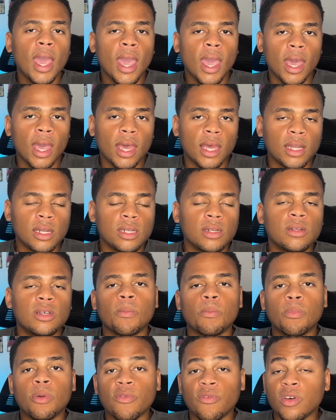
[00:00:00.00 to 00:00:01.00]
And
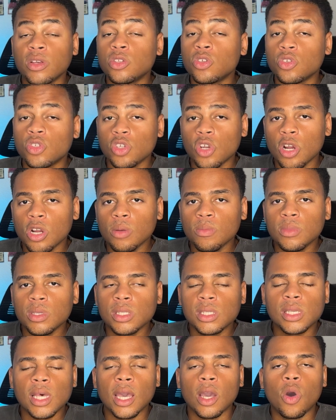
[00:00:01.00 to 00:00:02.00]
Professor
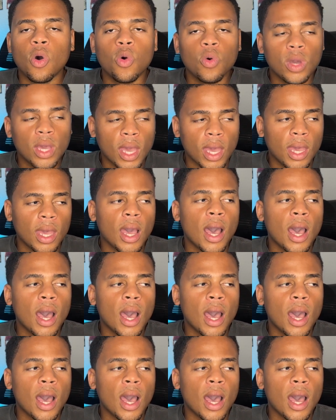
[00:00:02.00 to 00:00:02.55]
Starkman's like, okay,